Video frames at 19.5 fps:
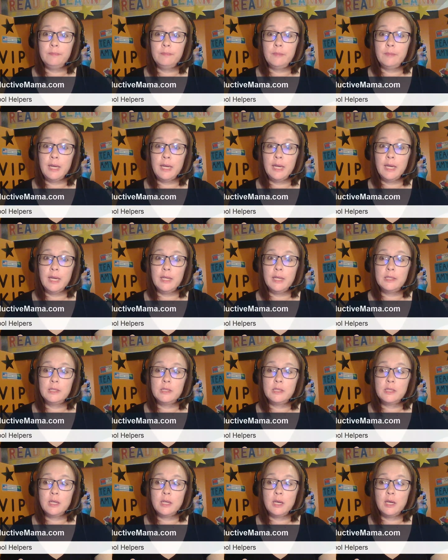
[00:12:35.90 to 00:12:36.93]

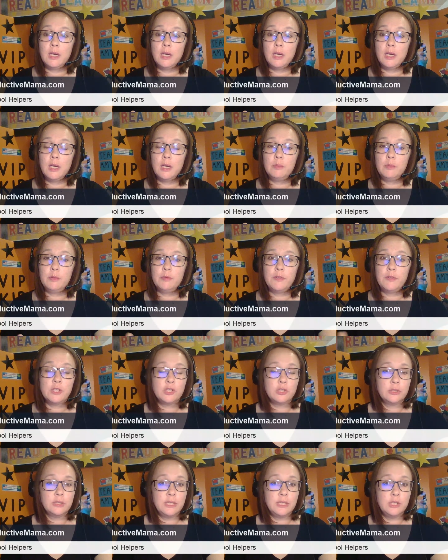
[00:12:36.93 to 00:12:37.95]
and
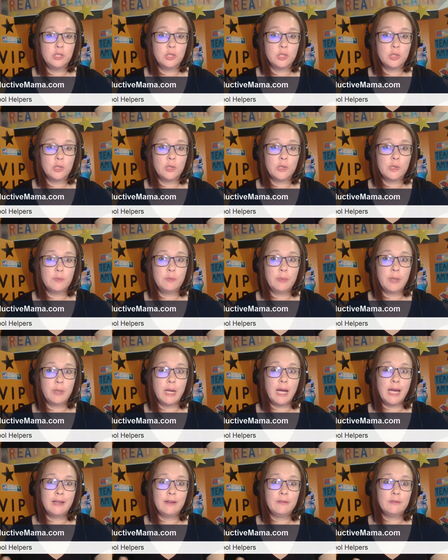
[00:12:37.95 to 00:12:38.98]
professional teachers, but
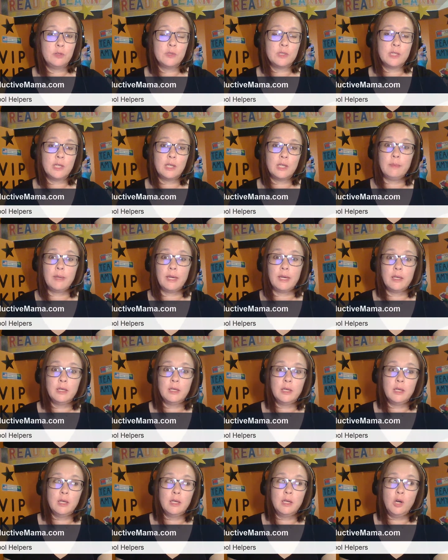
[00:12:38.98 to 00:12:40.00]
I have used it in my
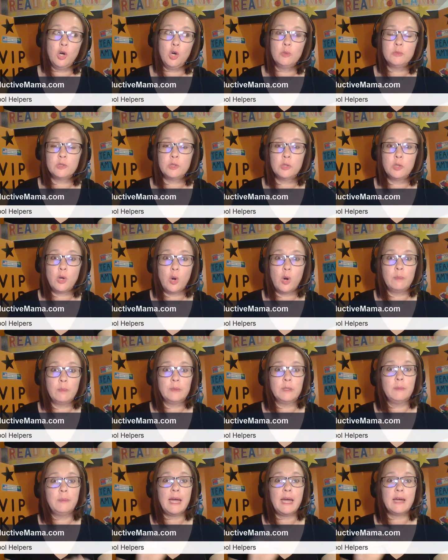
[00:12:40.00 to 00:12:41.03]
homeschool co-op in
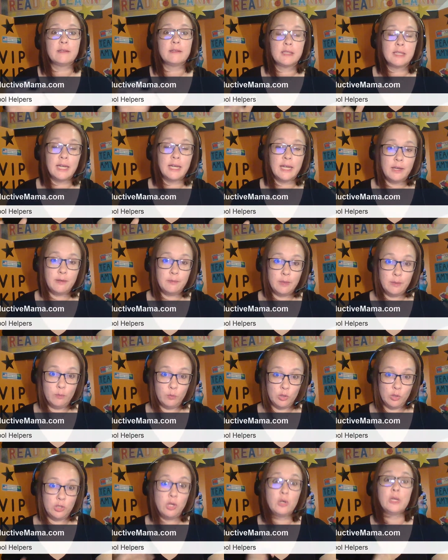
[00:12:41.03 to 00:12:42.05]
the past, and I am
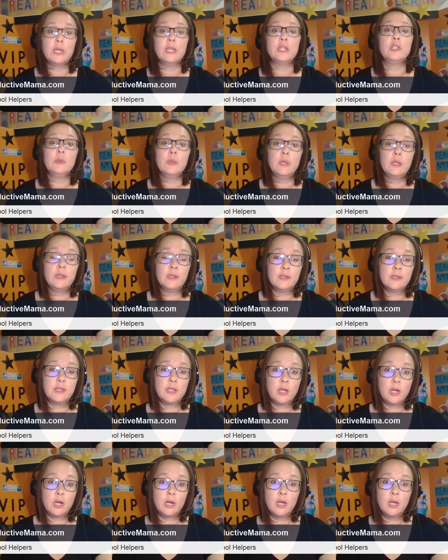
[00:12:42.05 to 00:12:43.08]
returning to it this
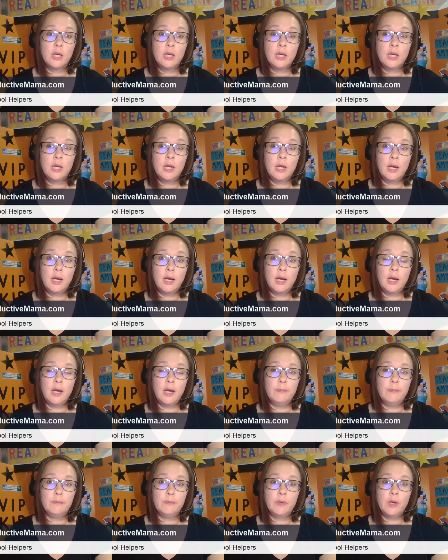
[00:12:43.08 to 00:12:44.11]
year.
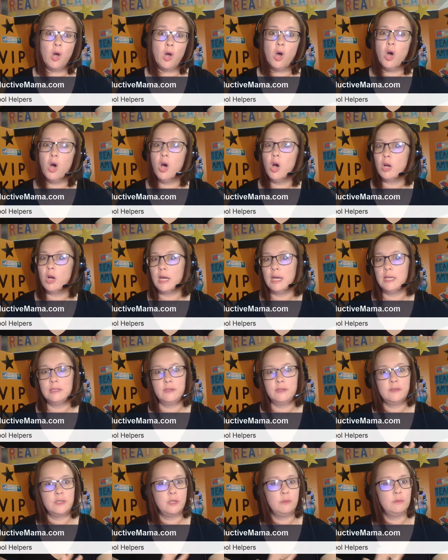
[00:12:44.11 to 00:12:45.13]
All kinds
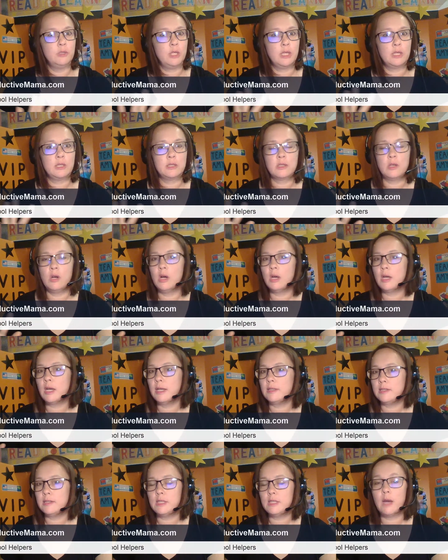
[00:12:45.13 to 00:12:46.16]
of subjects, all
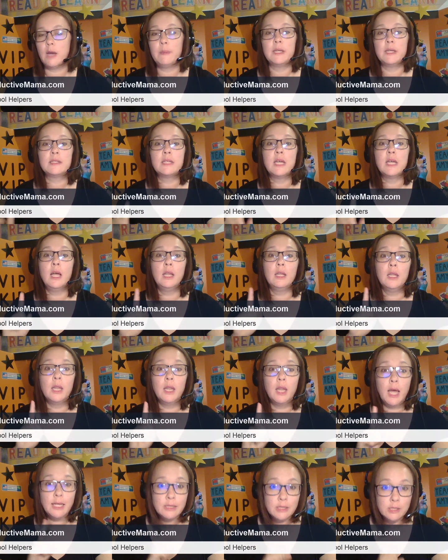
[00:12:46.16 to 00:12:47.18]
kinds of topics,
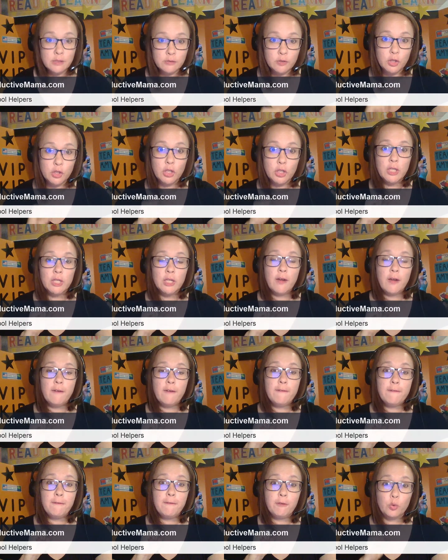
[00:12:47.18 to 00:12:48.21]
lots of good
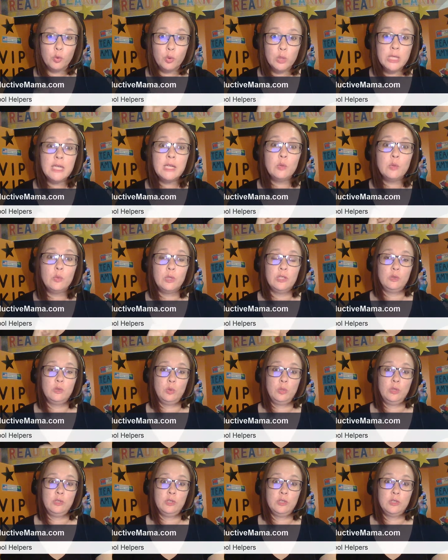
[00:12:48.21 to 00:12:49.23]
free
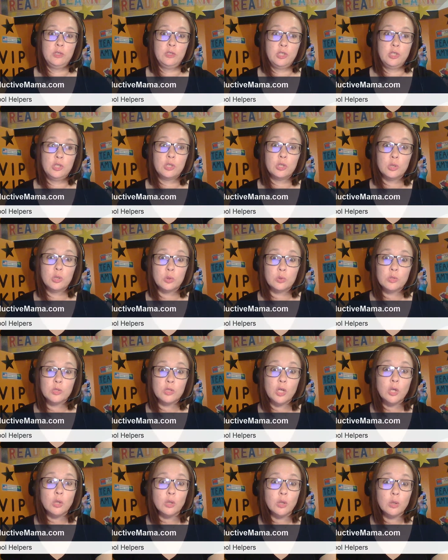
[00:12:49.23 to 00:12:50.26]
resources too.
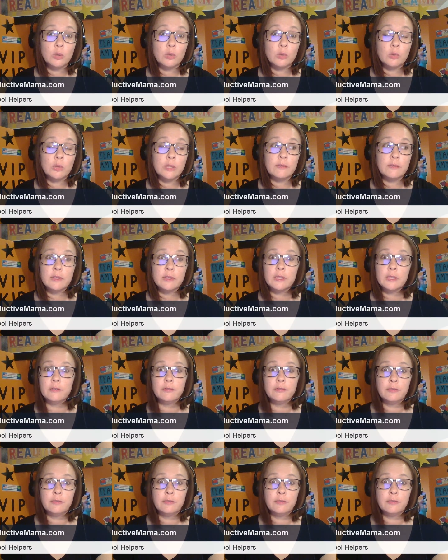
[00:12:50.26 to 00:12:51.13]
So go, even if